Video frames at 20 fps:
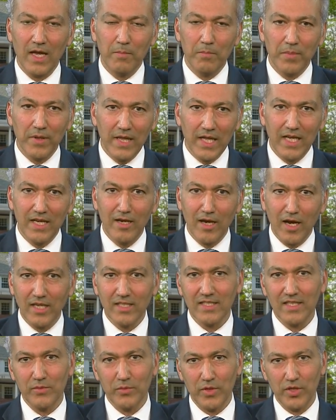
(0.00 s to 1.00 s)
And play
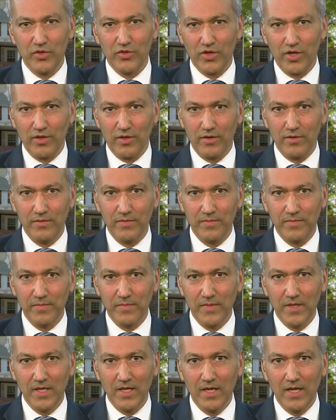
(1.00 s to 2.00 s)
nicely with each other.
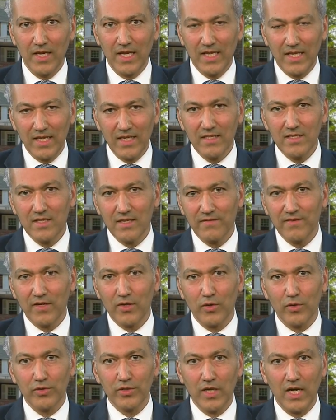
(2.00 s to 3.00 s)
These
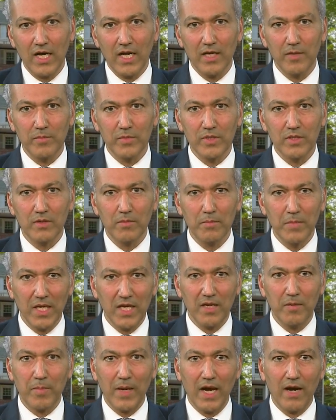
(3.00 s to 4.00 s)
difficult times,
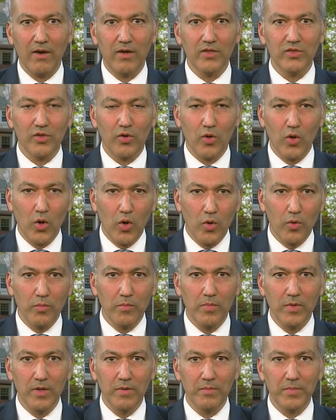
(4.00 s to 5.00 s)
many parents are
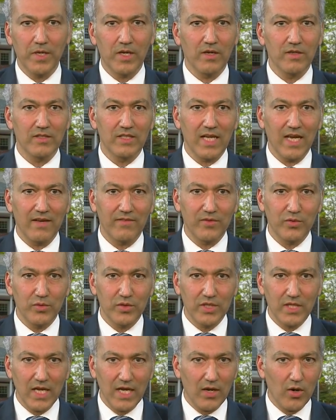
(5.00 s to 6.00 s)
home because they have
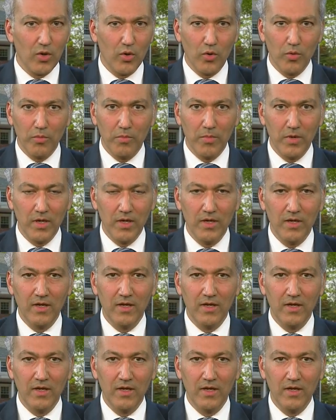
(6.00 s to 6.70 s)
to stay home